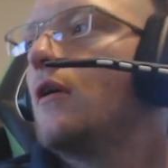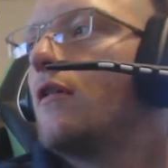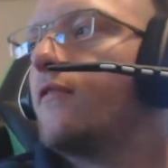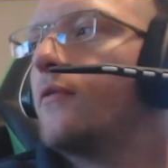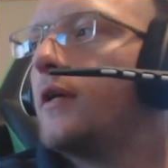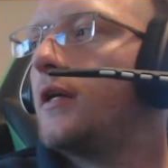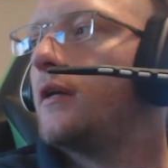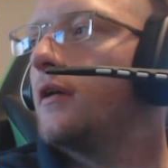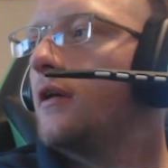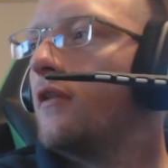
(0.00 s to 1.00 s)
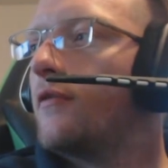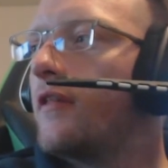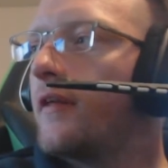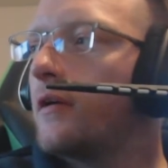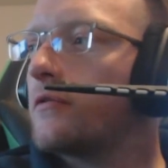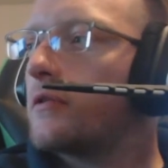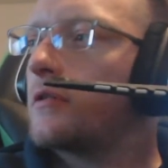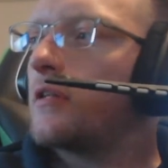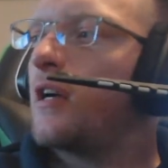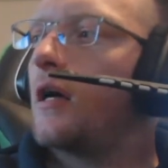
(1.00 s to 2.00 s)
three
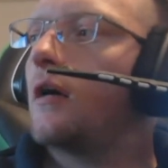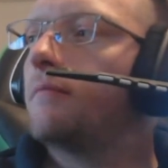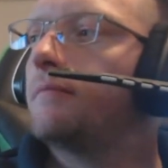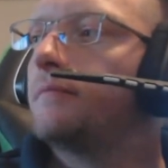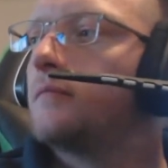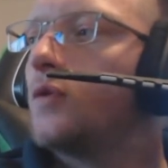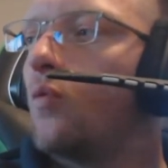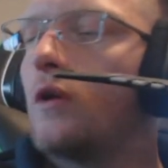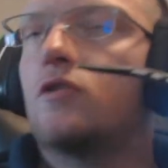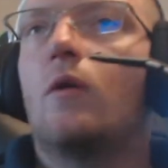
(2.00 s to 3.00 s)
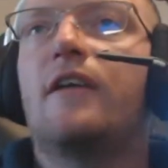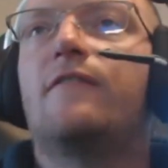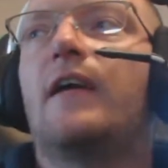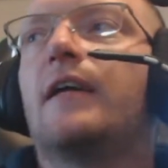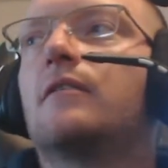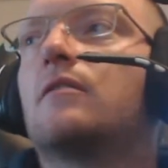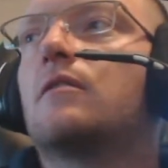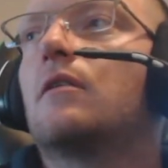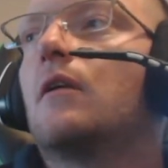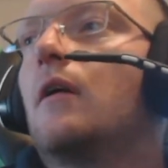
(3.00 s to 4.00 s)
3120 fans.